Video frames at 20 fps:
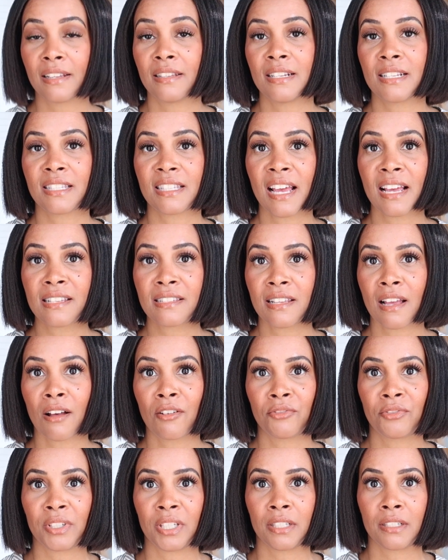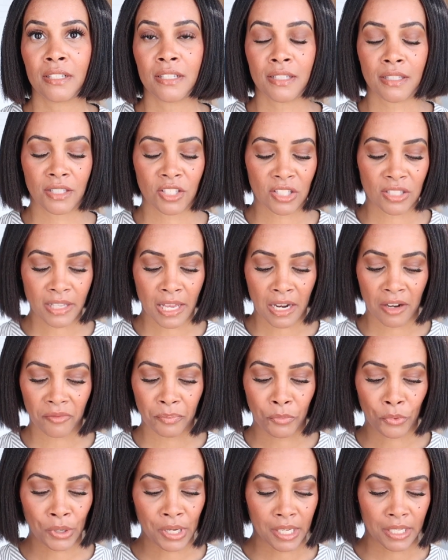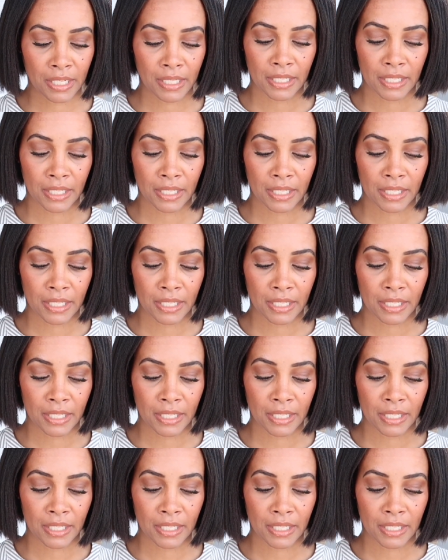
right, and this next outfit is just kind of bringing